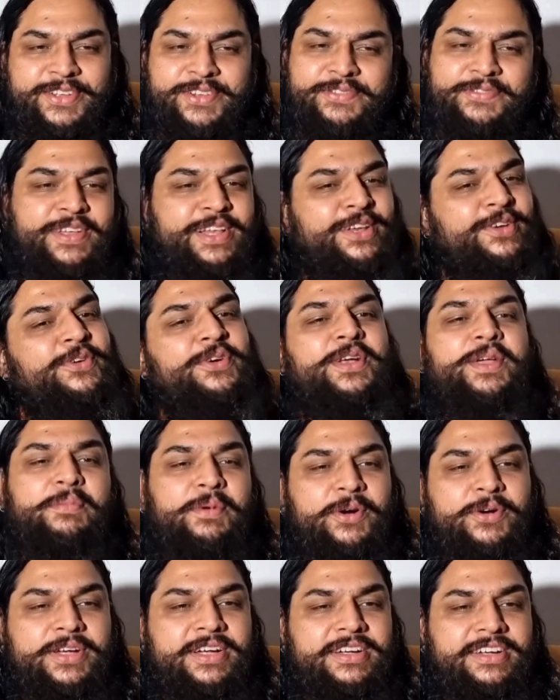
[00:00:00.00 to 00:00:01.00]
You feel good
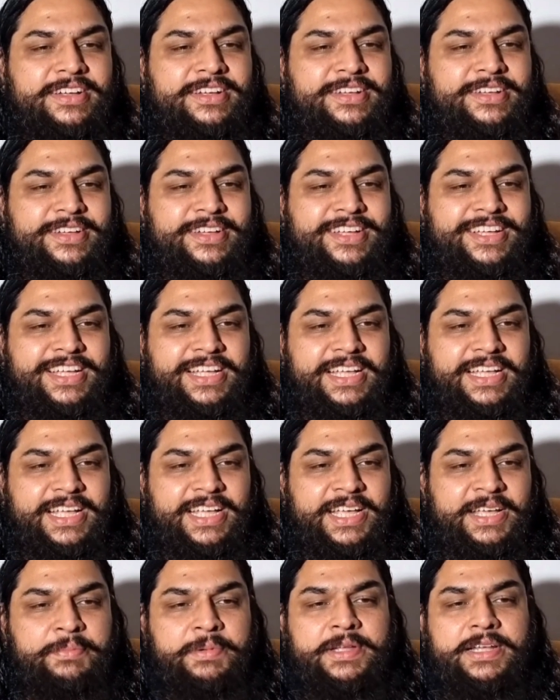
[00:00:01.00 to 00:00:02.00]
about it.
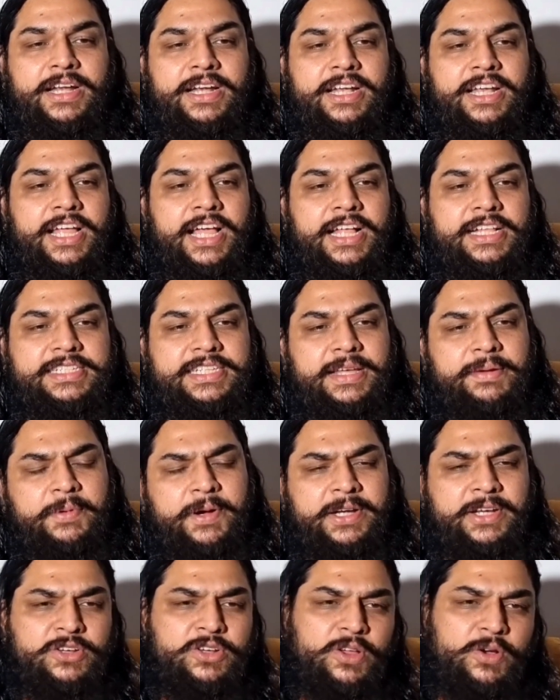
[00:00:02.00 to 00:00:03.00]
Immediately I'll say,
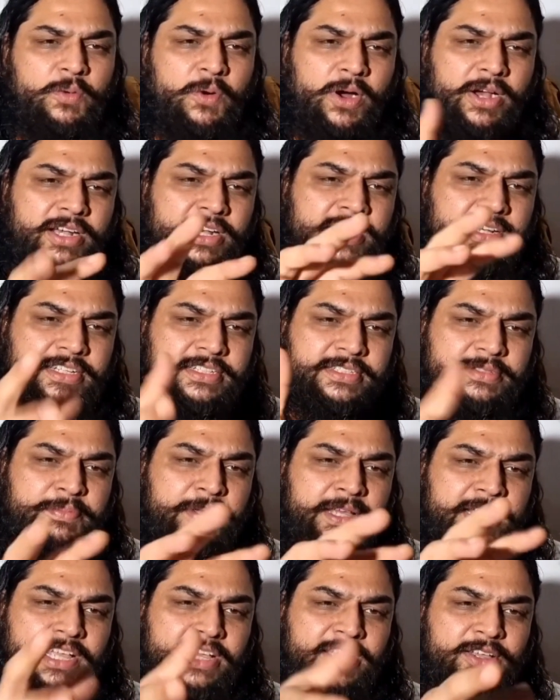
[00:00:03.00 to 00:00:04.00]
but you know what? It is
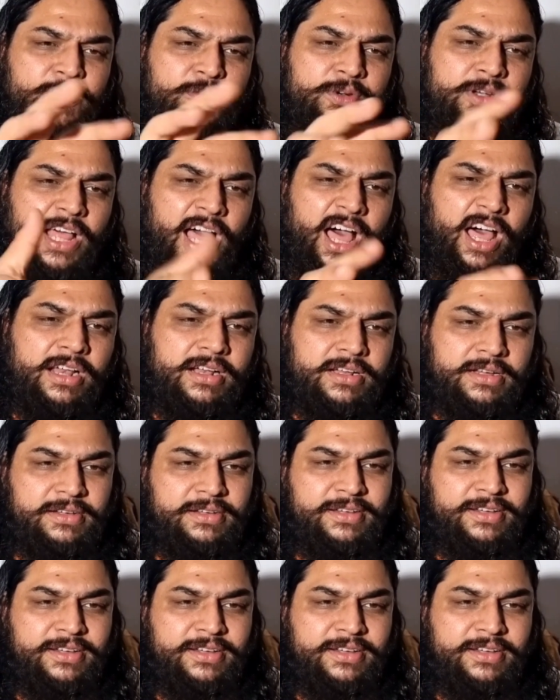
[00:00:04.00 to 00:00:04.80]
making you dark.